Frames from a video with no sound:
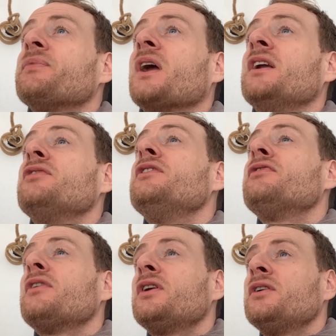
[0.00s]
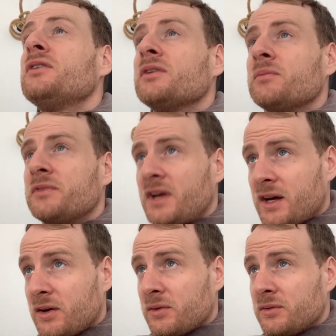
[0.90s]
And if you follow them
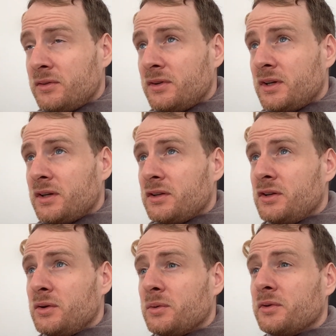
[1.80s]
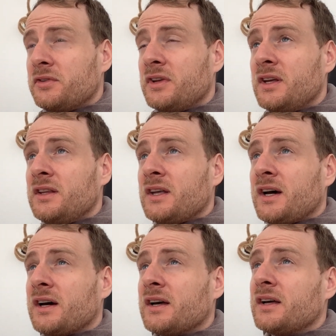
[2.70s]
down, you will see
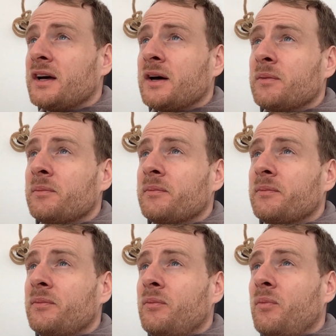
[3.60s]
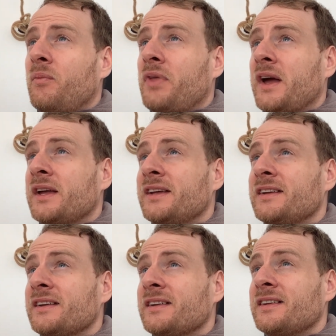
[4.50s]
that
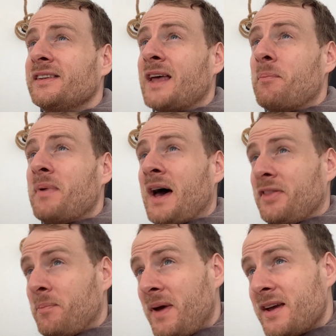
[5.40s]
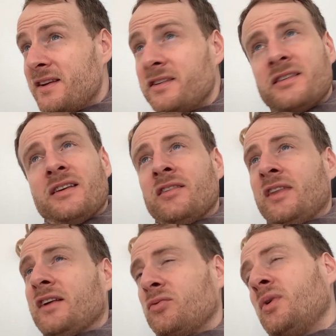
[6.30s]
they're at the base,
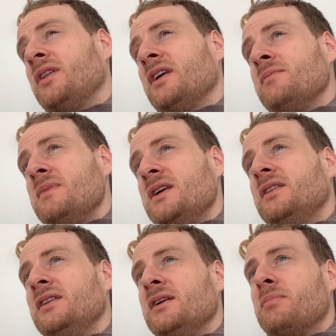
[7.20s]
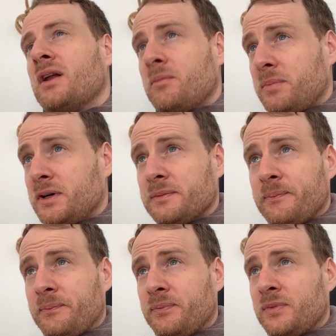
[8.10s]
that's where they meet the plant pot,
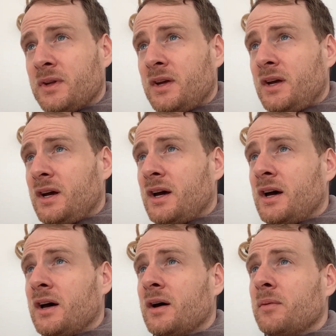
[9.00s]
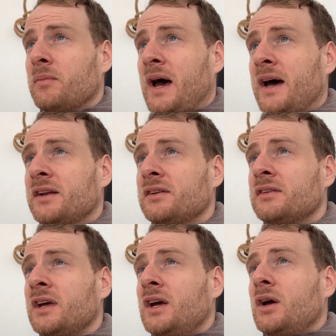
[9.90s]
and
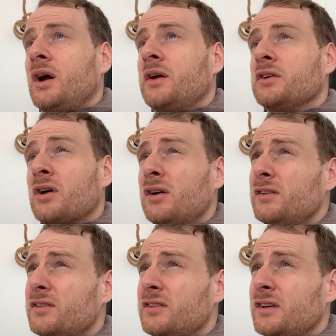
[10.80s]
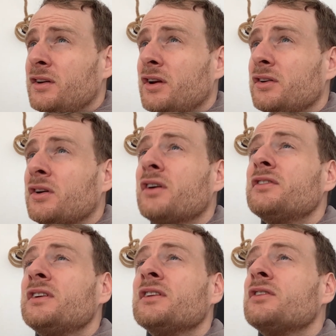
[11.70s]
you can't see
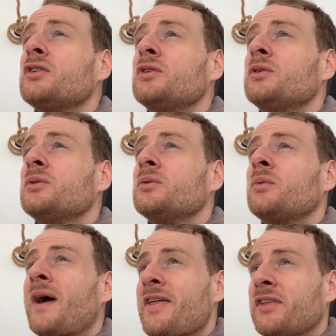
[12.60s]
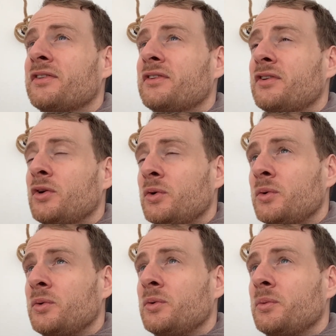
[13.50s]
the
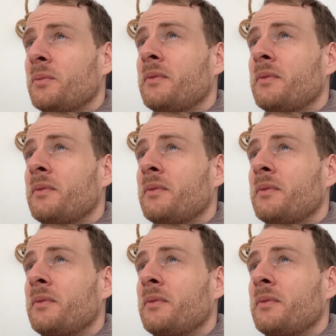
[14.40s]
two